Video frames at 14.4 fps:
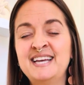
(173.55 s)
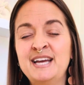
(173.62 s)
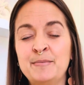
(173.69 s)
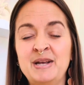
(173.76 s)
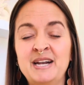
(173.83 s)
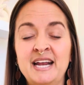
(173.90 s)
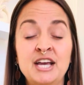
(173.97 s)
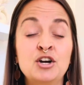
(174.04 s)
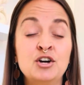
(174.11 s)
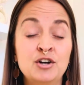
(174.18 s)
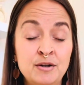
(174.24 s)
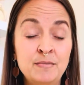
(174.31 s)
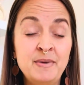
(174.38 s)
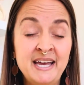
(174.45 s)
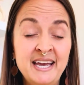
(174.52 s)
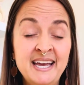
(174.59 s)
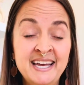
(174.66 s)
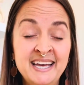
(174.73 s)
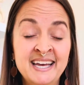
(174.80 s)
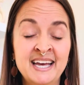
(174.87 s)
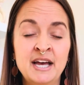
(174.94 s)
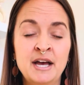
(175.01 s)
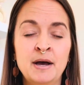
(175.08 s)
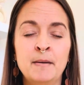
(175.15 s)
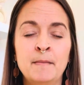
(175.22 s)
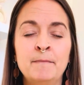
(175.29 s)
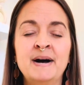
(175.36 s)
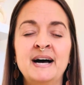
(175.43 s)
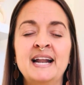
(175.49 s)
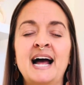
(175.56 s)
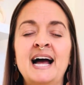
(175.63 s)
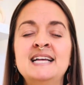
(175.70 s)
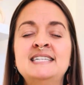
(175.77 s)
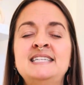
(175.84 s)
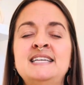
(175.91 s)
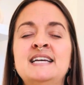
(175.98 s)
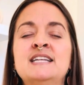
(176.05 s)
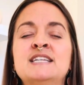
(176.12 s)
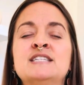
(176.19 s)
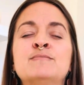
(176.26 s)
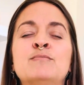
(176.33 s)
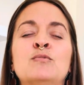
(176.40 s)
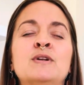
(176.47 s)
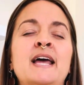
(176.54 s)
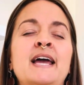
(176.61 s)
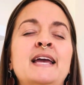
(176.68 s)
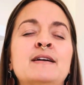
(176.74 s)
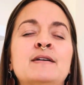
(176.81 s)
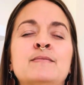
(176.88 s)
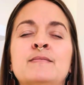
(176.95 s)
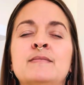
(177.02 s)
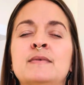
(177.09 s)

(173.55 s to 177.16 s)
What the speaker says: I mean, it could be, but I see it as more like